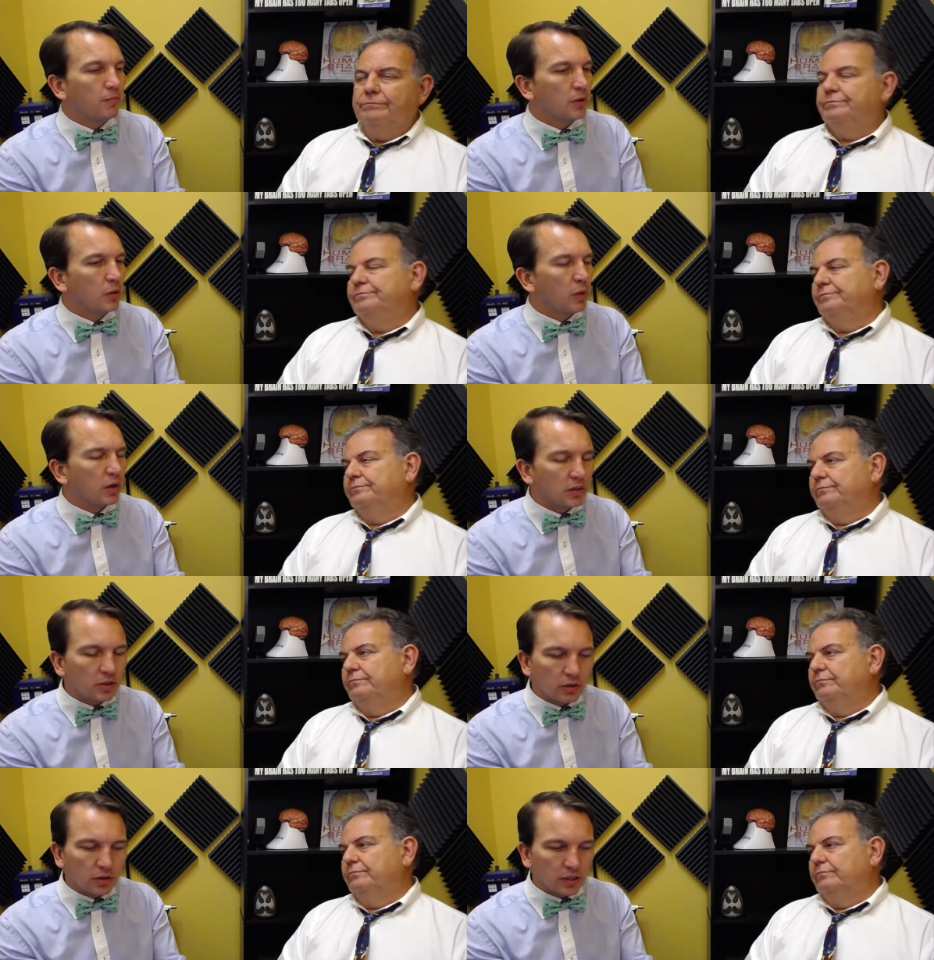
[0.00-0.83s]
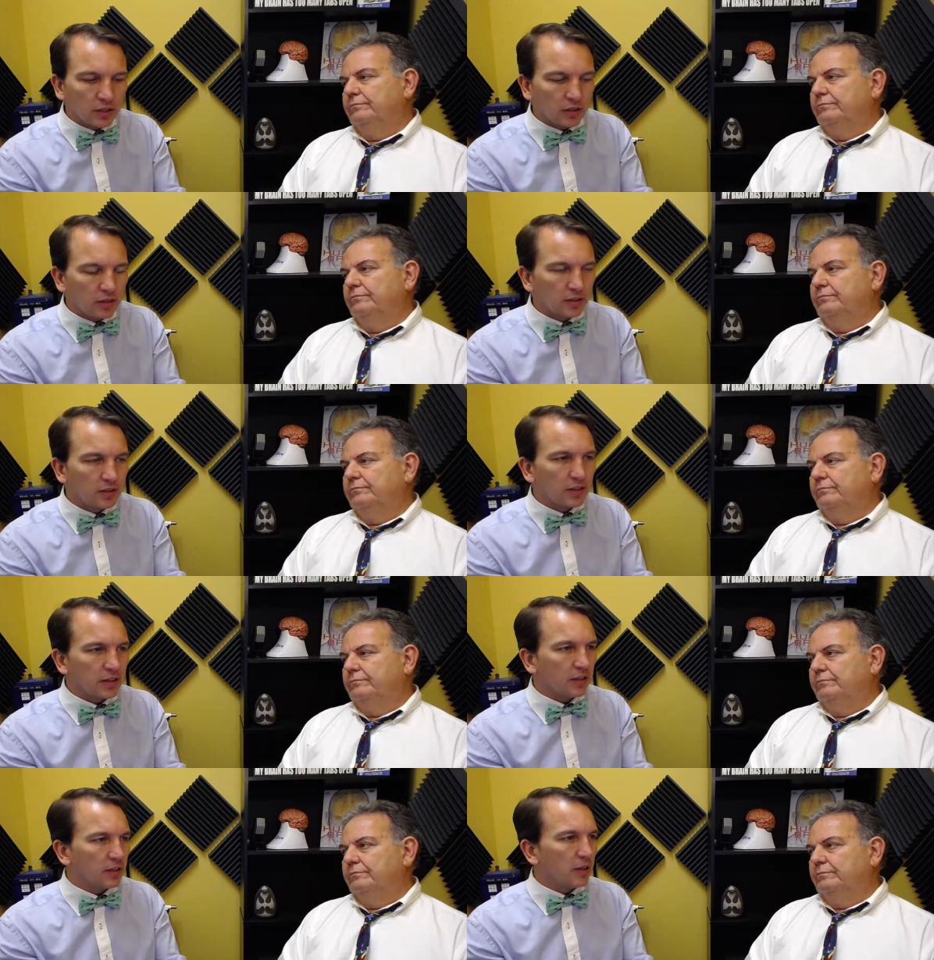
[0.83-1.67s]
Speaker 1: well, you, the
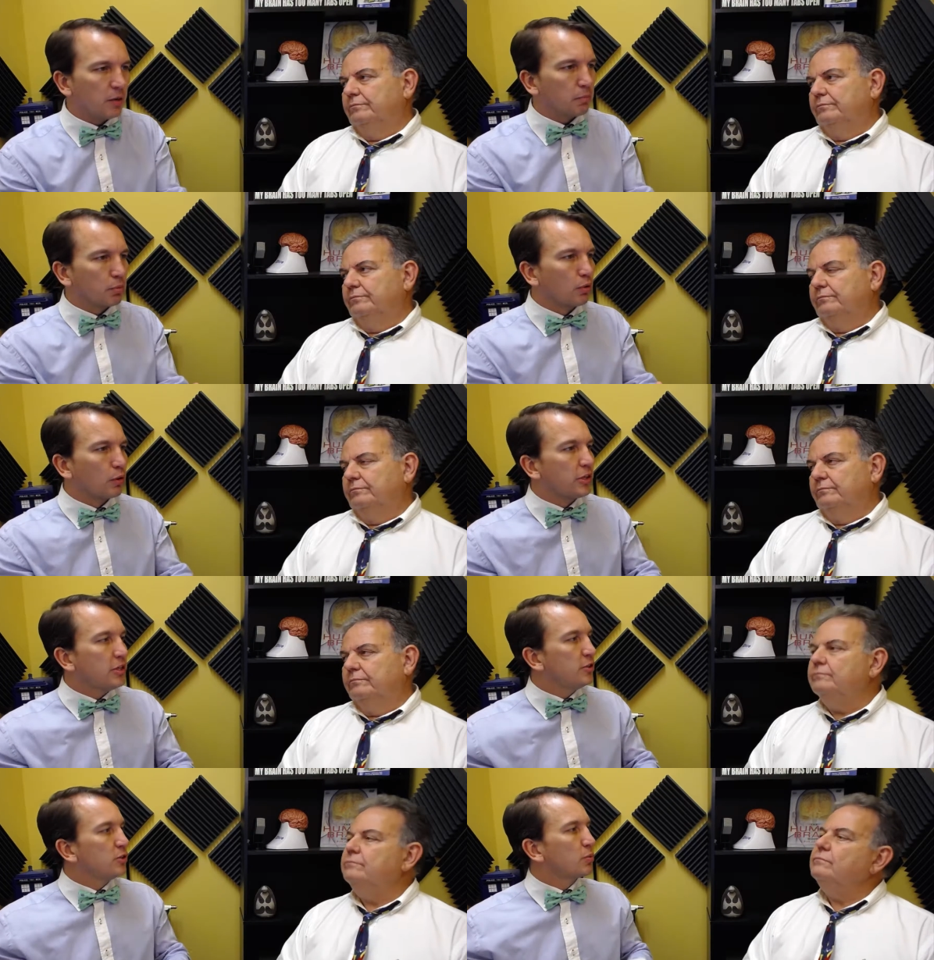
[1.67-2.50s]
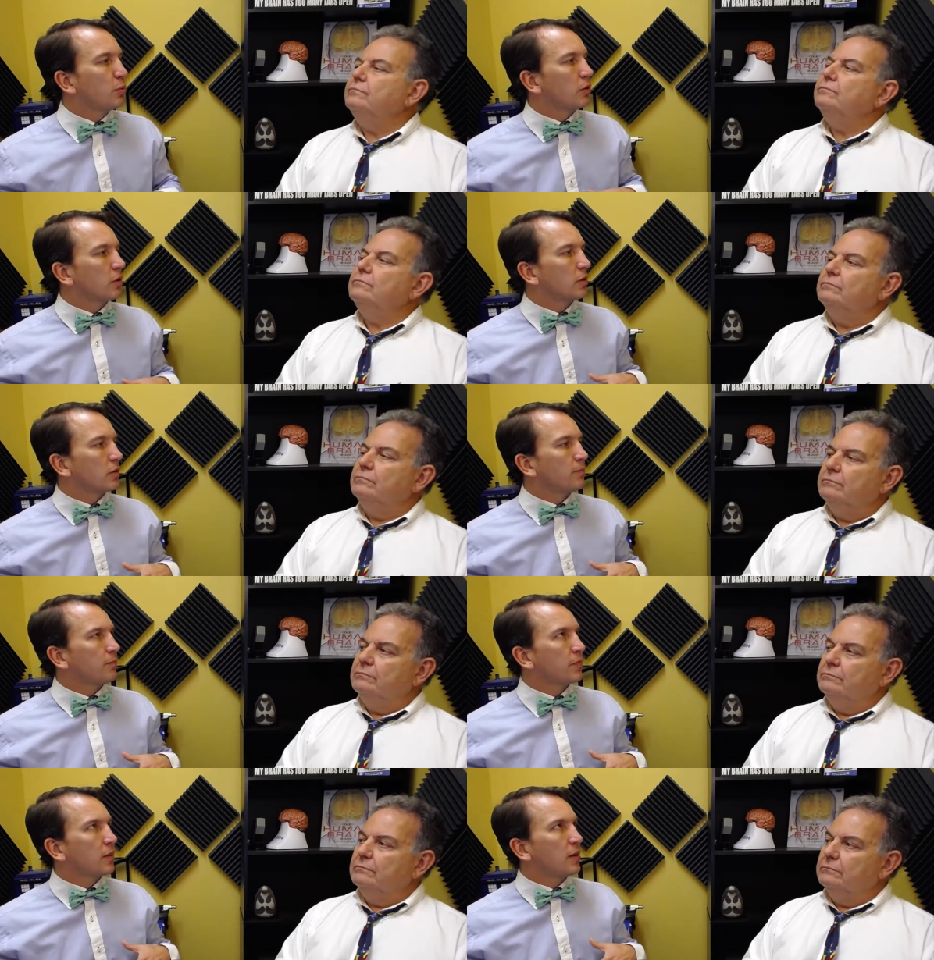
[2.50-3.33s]
the employees were
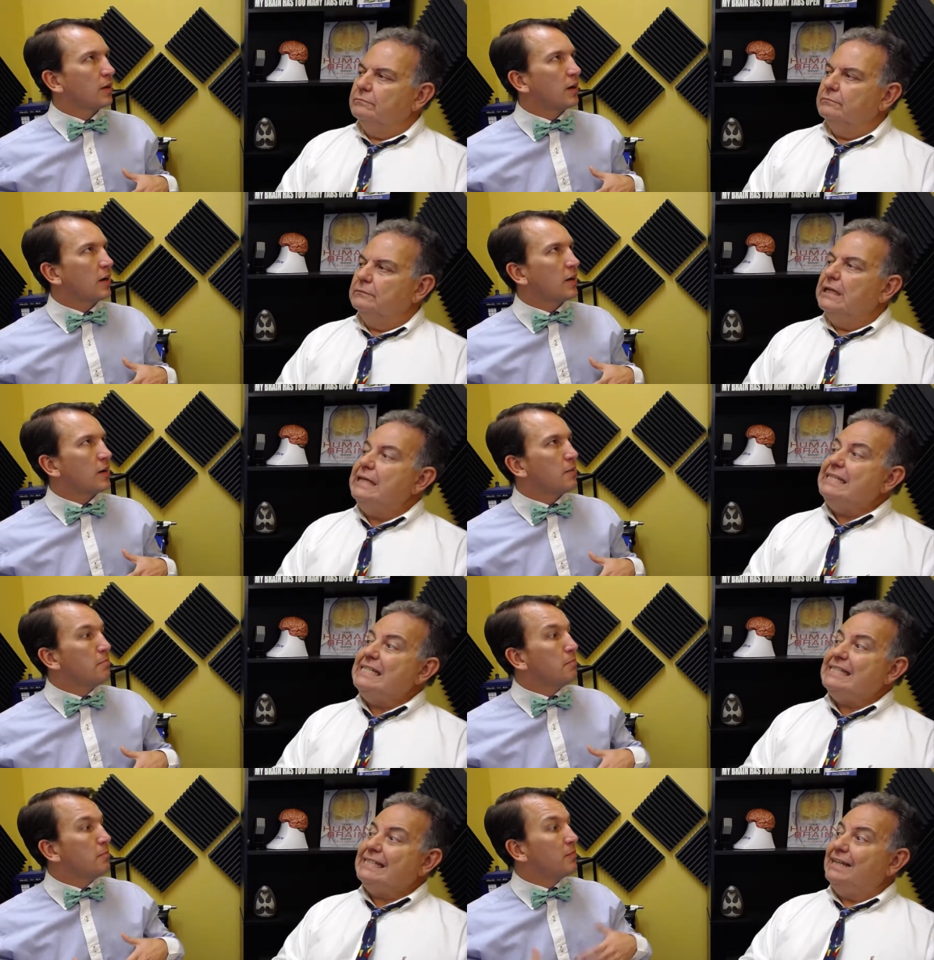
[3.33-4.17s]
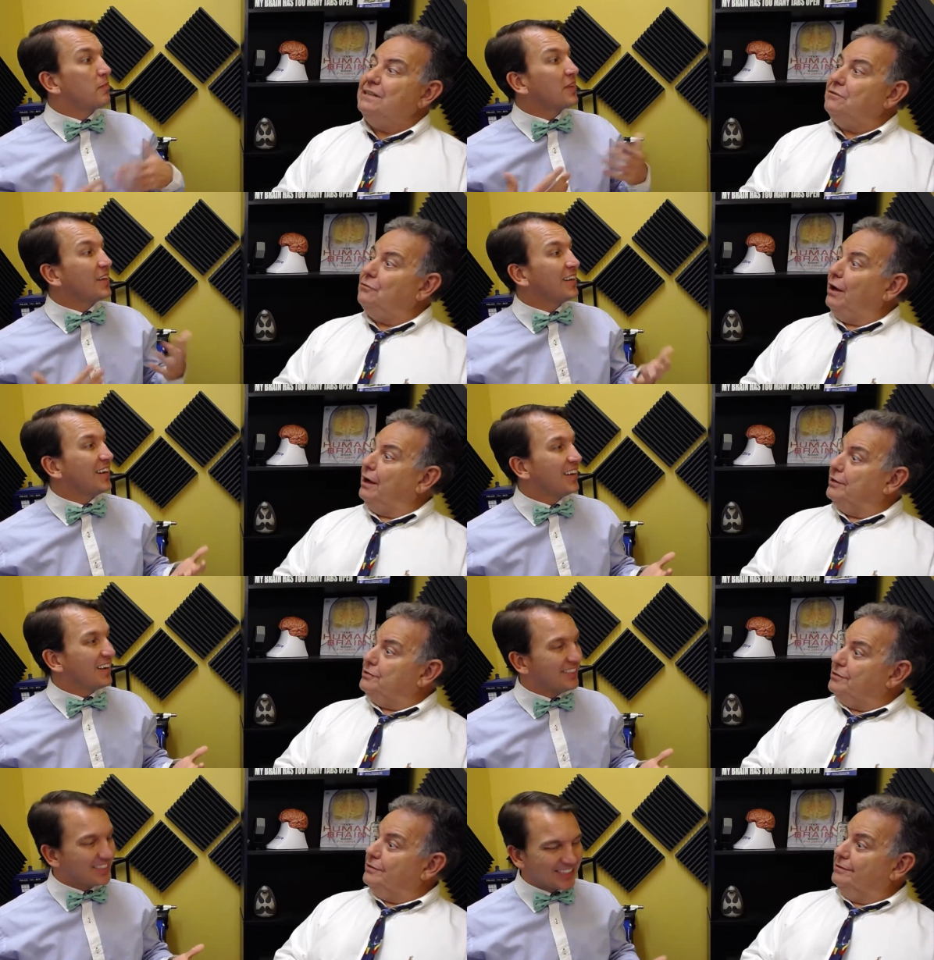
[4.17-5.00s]
um, incentivized.
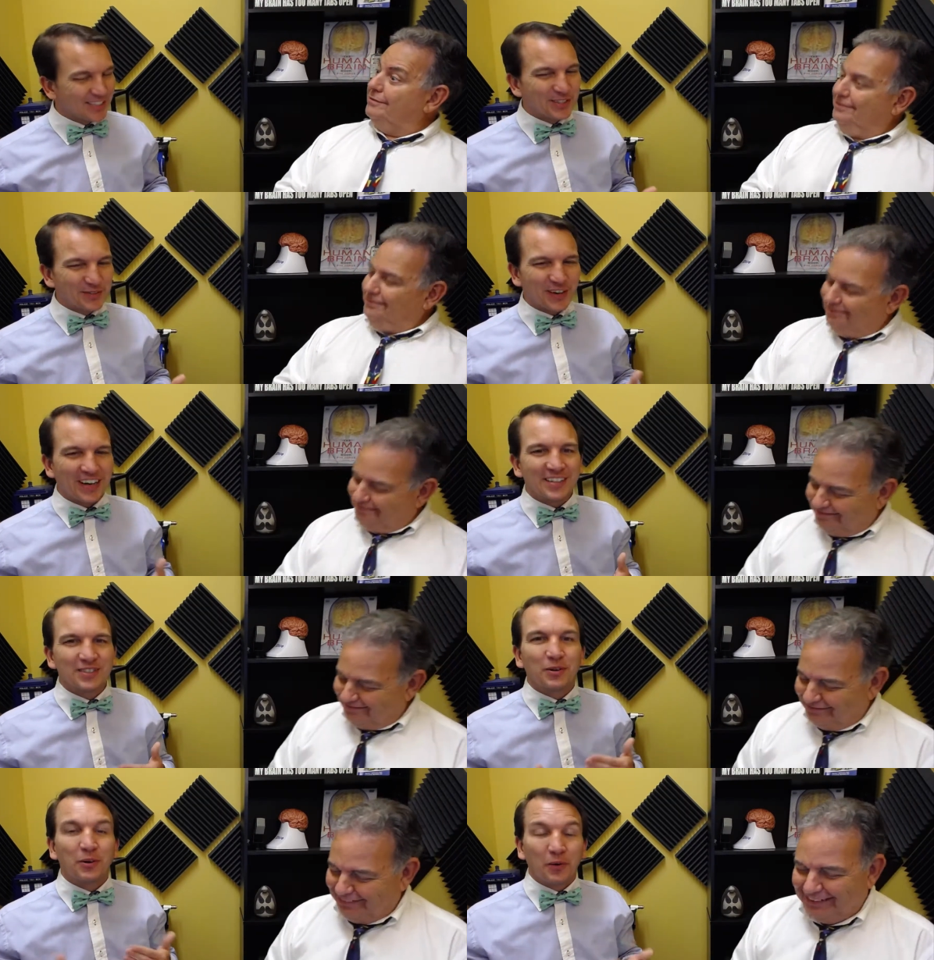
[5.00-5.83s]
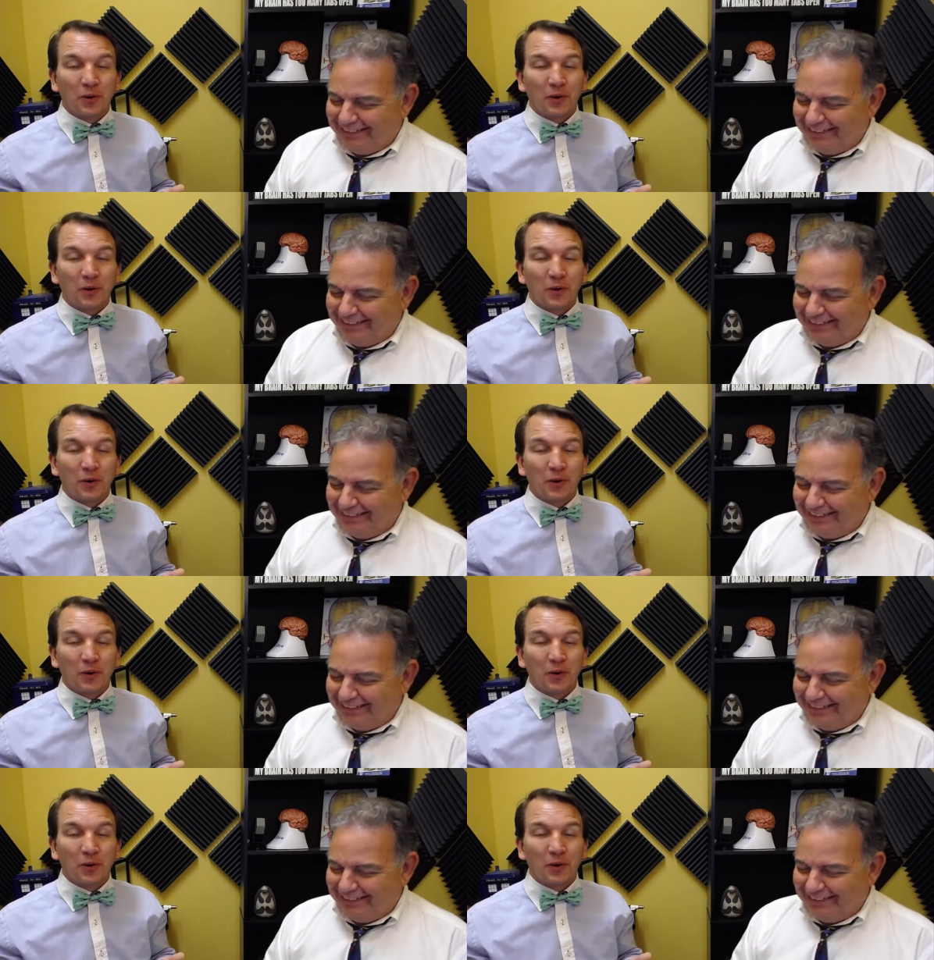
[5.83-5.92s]
Incentivized. right.